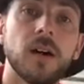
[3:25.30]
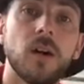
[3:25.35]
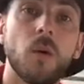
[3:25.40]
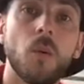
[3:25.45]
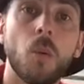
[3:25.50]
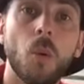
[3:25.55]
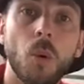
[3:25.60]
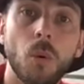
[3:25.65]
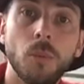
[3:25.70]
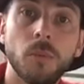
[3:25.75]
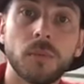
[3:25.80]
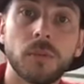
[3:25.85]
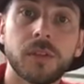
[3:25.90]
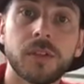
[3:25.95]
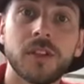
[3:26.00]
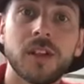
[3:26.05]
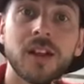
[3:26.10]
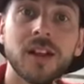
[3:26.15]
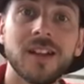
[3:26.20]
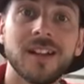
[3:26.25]
warmth,
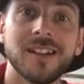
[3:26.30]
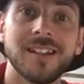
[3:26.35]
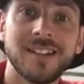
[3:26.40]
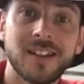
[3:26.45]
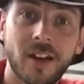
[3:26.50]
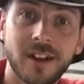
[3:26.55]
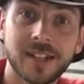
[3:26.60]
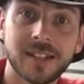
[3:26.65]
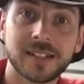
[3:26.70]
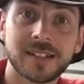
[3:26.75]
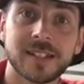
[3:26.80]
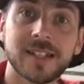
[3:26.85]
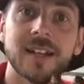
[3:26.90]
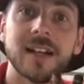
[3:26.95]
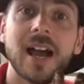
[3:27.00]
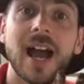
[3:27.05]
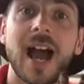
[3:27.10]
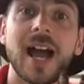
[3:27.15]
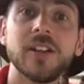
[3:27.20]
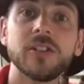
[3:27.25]
light,
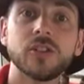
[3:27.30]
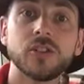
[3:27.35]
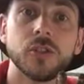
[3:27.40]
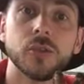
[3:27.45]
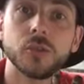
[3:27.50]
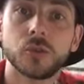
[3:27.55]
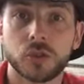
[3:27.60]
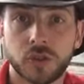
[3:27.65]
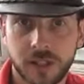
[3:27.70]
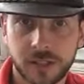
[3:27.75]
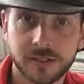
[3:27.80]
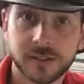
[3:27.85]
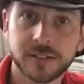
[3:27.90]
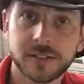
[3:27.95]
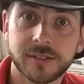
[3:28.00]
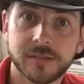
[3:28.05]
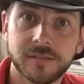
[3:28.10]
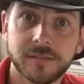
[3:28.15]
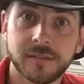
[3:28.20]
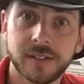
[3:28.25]
and
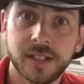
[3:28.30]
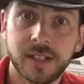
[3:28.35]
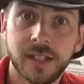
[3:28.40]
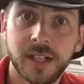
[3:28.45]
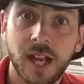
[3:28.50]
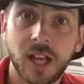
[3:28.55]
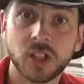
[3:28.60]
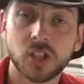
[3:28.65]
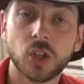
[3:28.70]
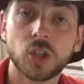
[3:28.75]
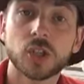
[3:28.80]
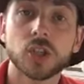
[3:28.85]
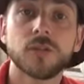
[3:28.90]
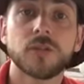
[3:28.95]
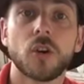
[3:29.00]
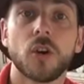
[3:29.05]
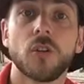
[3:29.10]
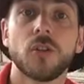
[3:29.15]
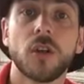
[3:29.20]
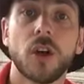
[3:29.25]
nutrients. As long as you've
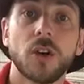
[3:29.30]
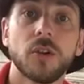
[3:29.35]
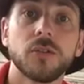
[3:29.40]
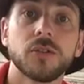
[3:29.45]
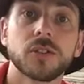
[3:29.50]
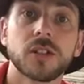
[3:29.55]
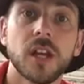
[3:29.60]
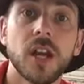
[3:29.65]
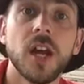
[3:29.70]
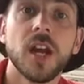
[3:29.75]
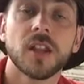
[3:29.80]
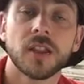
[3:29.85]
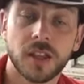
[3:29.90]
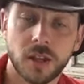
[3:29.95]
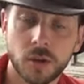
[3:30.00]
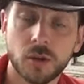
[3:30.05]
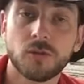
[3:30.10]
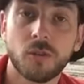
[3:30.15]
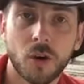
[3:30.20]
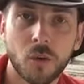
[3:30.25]
got those,
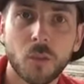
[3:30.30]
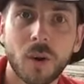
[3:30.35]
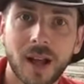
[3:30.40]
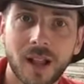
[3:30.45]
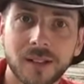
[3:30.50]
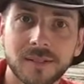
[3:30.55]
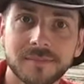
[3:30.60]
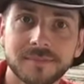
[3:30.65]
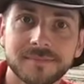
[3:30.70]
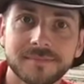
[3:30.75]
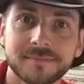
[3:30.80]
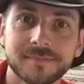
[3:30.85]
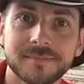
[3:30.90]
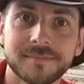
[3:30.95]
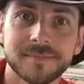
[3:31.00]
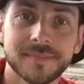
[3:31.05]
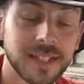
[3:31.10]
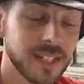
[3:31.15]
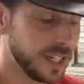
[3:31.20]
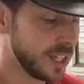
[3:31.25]
they'll grow well.
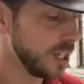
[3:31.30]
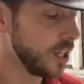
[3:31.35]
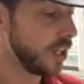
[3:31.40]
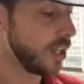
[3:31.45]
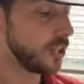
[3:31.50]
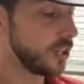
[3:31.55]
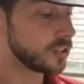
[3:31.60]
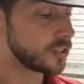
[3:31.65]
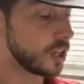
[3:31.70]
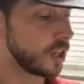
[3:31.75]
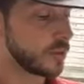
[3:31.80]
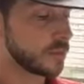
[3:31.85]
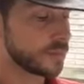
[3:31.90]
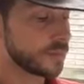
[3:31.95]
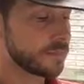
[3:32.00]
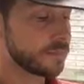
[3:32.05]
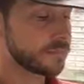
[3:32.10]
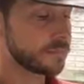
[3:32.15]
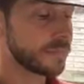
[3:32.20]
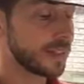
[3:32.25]
So,
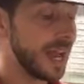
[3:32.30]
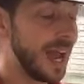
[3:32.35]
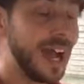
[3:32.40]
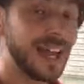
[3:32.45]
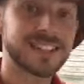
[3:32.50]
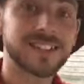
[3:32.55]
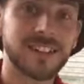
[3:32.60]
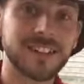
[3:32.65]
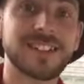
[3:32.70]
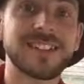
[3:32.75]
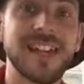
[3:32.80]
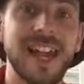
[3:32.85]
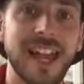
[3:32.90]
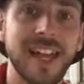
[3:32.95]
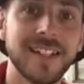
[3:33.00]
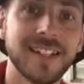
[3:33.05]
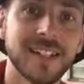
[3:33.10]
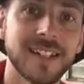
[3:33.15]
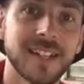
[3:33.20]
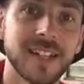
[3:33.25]
as I
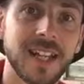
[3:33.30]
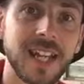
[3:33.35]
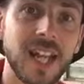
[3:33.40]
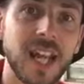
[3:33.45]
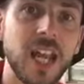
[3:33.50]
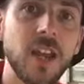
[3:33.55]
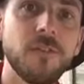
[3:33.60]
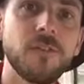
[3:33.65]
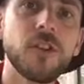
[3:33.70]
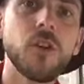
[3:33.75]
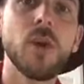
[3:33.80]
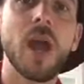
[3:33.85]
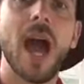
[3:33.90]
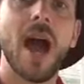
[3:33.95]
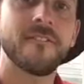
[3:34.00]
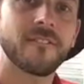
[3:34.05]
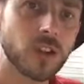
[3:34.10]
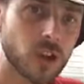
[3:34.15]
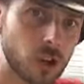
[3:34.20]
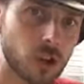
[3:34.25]
said, if you
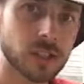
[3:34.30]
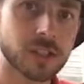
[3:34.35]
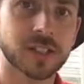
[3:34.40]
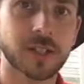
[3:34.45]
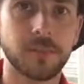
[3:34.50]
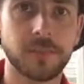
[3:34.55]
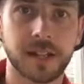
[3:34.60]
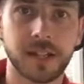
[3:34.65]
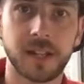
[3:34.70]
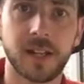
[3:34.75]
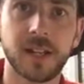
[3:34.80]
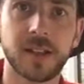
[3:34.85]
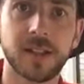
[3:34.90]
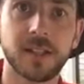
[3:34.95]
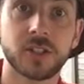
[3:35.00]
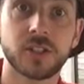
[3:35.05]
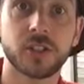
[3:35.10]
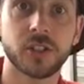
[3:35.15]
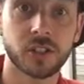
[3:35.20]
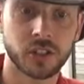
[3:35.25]
haven't got something like
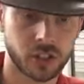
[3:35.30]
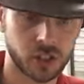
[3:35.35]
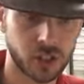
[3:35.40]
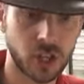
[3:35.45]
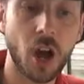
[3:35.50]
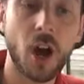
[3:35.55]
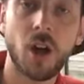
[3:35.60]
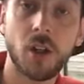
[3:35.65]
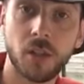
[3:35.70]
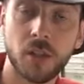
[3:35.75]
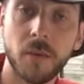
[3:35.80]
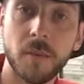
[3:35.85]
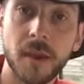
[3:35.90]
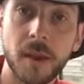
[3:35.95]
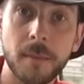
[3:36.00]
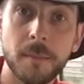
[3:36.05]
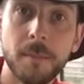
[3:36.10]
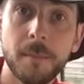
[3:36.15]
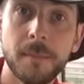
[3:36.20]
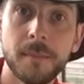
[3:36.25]
this to start them
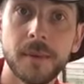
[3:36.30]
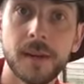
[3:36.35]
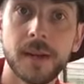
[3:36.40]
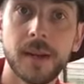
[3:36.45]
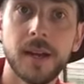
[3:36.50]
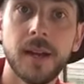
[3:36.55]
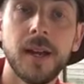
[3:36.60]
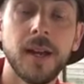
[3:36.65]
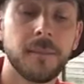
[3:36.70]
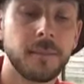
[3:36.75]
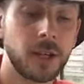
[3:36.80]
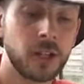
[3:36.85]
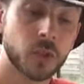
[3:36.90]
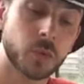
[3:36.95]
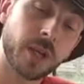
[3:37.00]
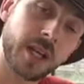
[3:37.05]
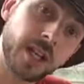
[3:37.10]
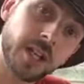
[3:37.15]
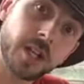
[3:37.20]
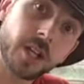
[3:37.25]
in, because
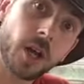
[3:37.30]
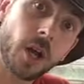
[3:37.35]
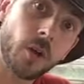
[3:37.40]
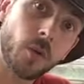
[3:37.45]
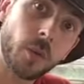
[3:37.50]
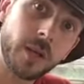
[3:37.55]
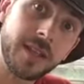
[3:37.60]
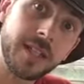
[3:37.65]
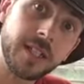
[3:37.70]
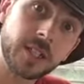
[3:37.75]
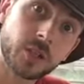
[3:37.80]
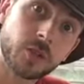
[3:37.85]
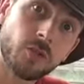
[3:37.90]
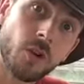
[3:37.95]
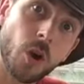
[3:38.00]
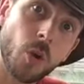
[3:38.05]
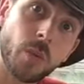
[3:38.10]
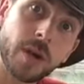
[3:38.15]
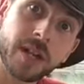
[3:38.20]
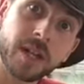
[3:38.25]
we're going to go, when these
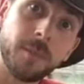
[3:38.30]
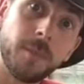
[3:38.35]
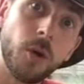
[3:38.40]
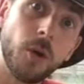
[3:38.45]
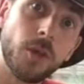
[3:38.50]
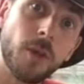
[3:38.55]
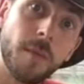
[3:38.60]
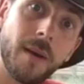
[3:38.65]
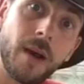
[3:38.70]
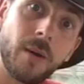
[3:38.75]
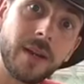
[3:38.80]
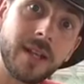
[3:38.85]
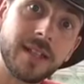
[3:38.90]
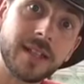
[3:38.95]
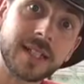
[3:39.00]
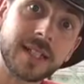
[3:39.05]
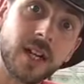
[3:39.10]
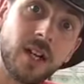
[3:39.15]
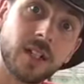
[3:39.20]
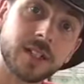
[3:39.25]
grow, we're going to put them out in the
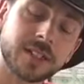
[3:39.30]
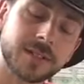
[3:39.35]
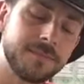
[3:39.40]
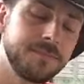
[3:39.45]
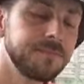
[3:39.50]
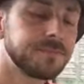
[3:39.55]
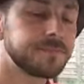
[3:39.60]
garden.